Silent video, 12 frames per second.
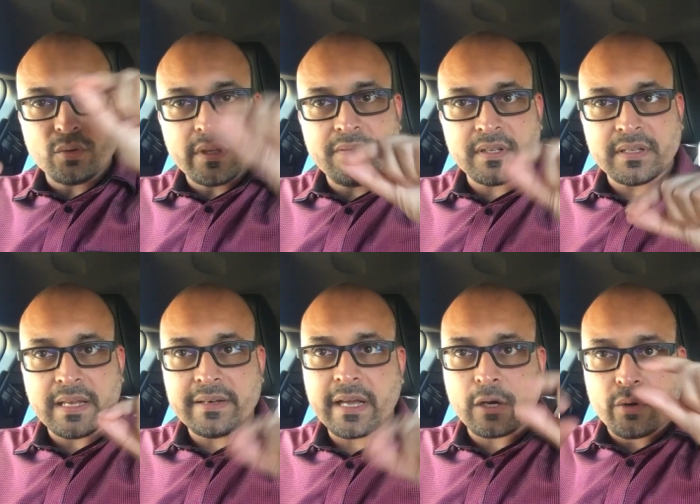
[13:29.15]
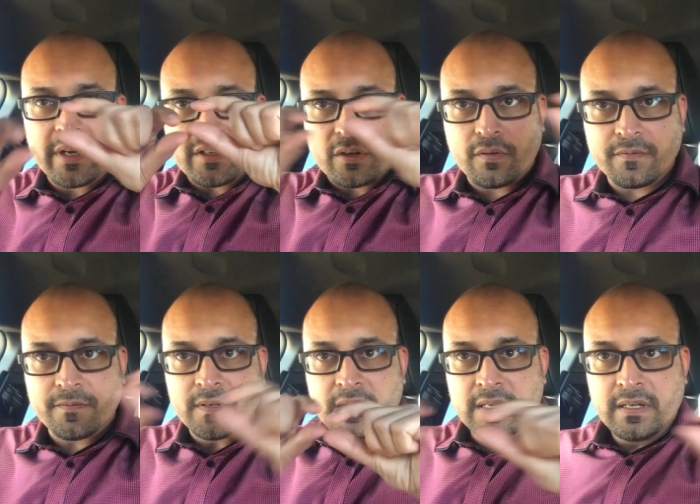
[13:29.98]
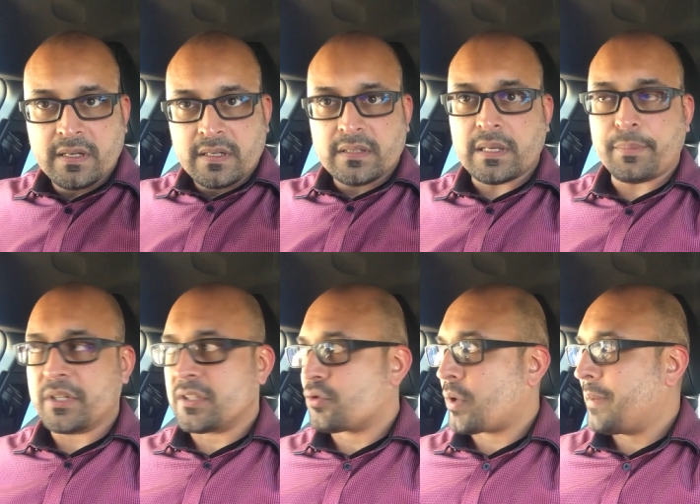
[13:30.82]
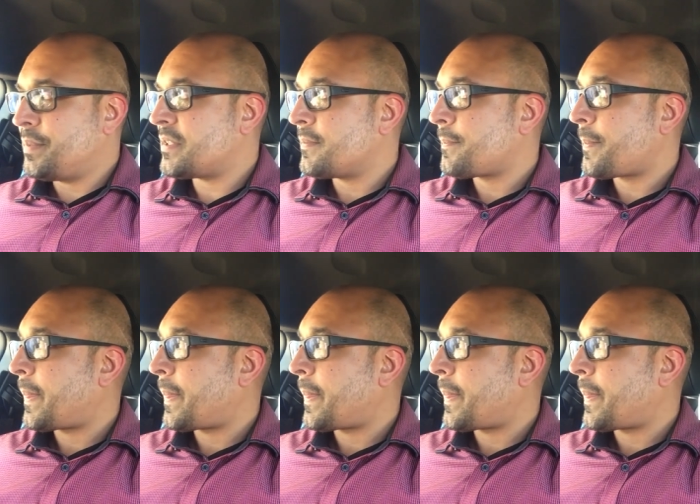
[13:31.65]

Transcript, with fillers: to give it that decoration of separate stripes.